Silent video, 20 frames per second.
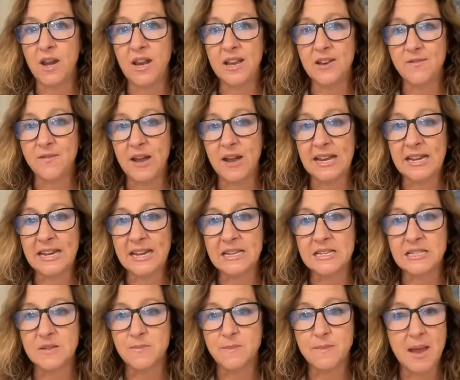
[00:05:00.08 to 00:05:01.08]
to invite
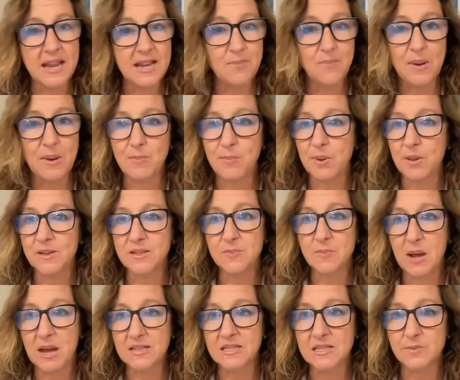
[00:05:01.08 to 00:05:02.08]
as many people as
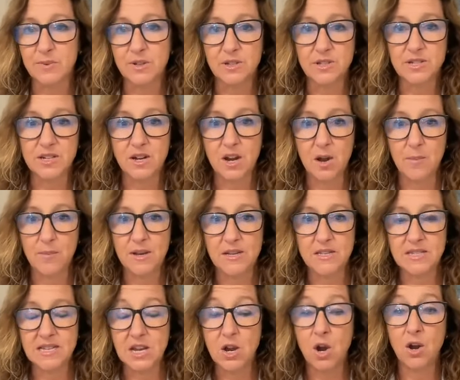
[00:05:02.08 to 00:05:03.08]
possible to come and
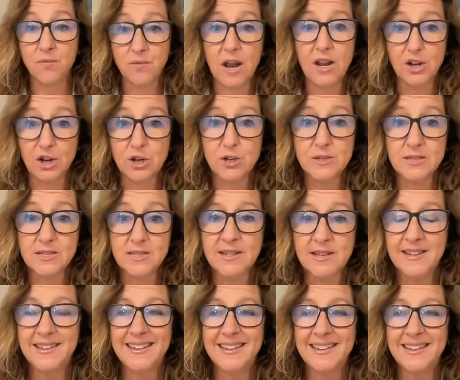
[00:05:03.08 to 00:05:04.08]
see our runners
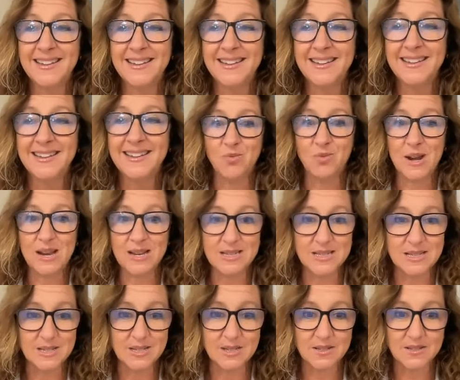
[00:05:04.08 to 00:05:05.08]

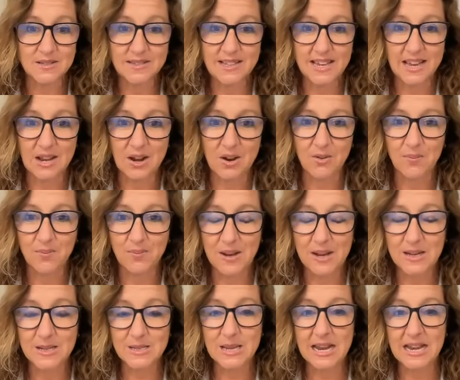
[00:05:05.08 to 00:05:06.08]
race this,
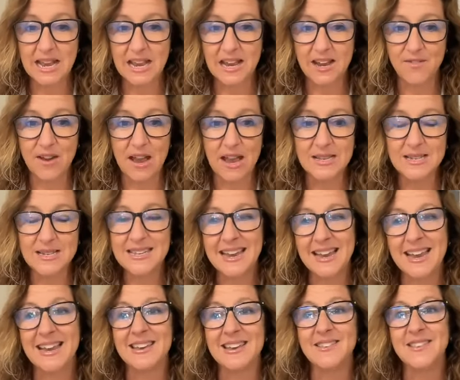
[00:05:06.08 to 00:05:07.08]
exciting event,
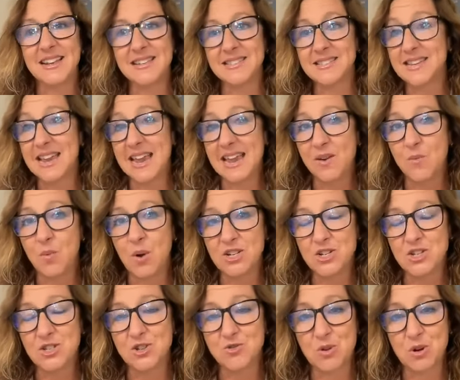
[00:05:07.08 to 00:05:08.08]
and then stay and
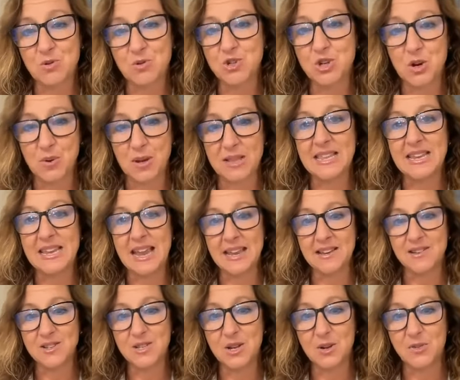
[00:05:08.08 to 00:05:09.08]
watch the drone show at the
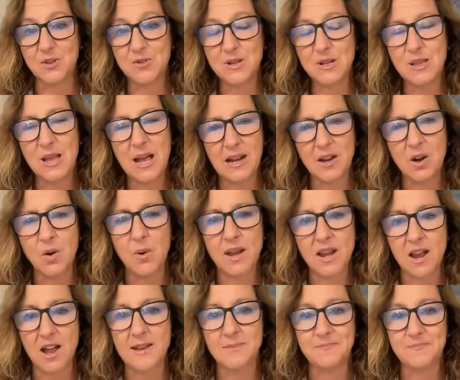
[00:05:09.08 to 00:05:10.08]
end. So there's a lot
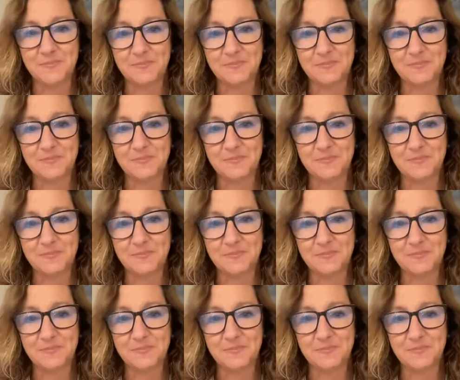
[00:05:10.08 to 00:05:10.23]
going on.